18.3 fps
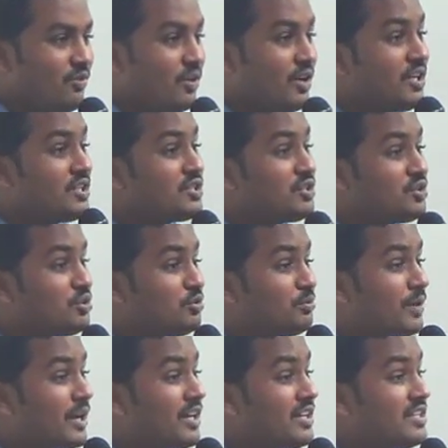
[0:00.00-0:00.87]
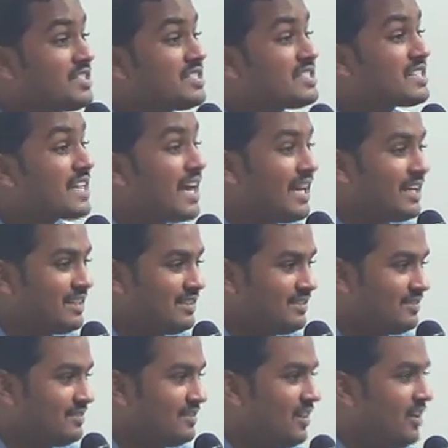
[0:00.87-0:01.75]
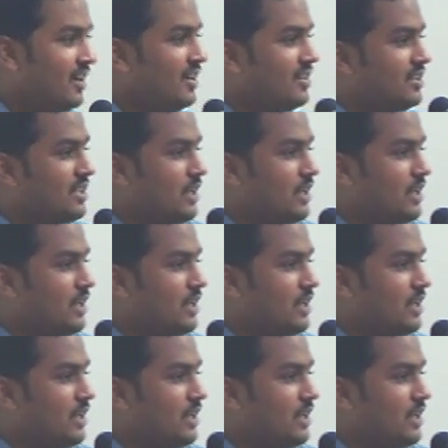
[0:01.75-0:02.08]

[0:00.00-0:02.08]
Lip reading: What is issue price? 10.